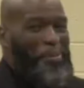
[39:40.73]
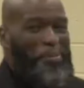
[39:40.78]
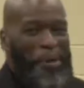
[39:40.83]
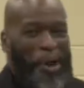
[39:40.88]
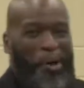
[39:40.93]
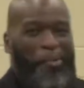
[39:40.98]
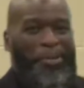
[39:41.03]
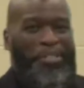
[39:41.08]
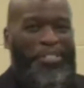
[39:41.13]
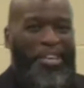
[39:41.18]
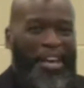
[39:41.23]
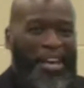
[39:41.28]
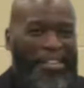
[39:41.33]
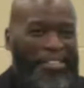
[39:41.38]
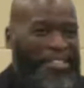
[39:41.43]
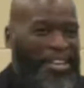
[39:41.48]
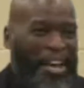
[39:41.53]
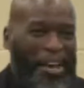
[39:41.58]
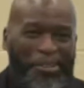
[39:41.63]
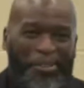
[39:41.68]
people always
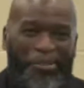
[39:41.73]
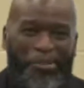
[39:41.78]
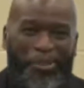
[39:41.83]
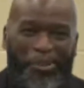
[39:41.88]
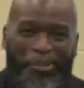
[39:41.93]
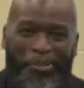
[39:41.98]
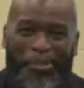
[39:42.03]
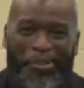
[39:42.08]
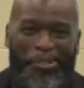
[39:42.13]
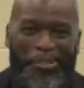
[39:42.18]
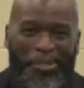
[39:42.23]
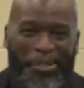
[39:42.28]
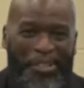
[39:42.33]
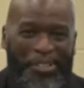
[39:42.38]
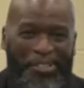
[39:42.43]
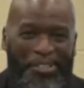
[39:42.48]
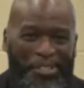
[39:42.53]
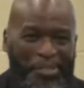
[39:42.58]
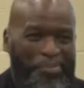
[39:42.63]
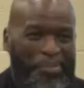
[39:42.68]
ask, how in the world did you
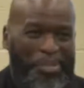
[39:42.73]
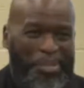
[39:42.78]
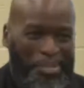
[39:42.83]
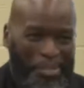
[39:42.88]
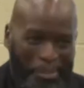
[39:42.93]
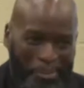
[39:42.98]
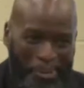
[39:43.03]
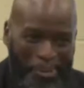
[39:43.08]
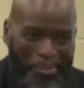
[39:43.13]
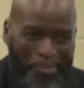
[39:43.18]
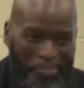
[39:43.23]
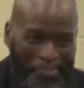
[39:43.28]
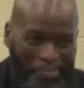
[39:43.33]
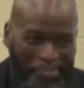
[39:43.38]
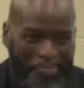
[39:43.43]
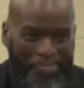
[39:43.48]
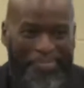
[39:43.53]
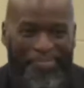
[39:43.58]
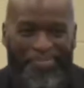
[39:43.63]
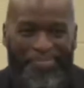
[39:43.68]
get to Mississippi?
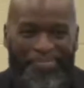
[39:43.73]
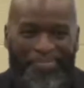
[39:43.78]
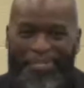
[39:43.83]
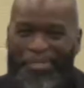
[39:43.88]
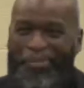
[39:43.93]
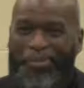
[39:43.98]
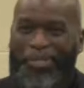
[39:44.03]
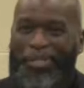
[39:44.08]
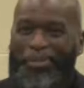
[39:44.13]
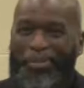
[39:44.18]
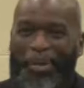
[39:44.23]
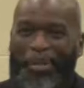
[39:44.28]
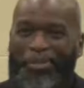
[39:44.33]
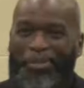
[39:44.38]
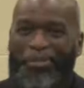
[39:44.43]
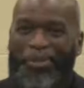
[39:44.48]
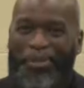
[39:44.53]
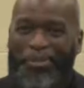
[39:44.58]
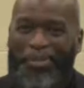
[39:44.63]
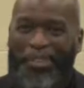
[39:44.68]
Was anybody
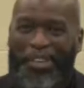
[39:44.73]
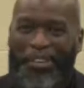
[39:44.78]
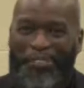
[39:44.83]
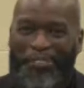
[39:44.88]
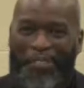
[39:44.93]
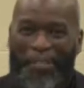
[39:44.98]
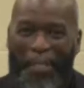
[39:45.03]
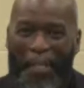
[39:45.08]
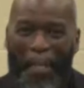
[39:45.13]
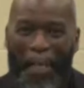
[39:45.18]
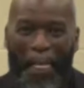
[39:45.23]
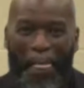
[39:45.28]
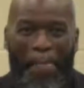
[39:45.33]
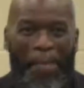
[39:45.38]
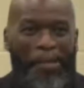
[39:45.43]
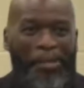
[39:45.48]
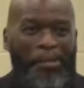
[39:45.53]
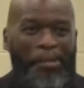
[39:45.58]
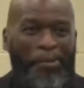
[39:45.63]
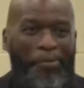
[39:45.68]
else wondering that?
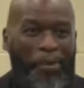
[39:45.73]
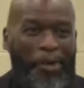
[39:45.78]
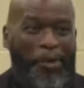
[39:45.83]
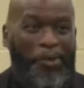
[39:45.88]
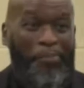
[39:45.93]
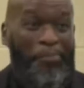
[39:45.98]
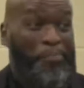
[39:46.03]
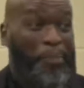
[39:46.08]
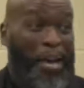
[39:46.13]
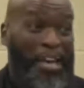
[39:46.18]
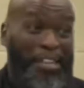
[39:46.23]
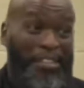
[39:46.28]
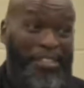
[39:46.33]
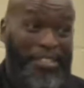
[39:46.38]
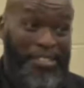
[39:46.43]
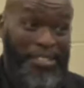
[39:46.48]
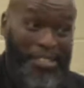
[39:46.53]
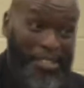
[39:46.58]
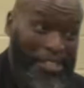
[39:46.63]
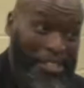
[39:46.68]
Well, back in
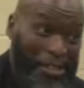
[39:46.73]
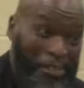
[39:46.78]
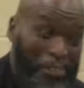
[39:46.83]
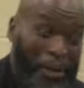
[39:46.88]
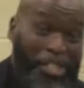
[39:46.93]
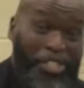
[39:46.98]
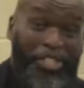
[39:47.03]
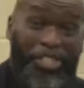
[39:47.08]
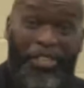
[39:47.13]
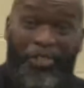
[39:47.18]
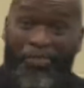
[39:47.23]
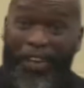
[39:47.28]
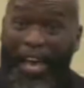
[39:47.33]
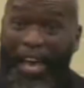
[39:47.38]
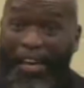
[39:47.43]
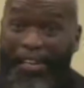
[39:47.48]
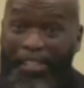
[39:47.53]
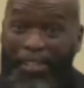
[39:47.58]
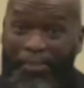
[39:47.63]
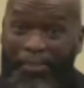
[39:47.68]
DC, my chief
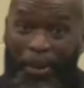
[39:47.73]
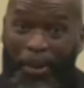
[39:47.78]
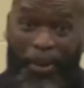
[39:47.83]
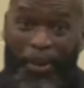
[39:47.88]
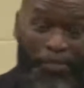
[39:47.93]
academic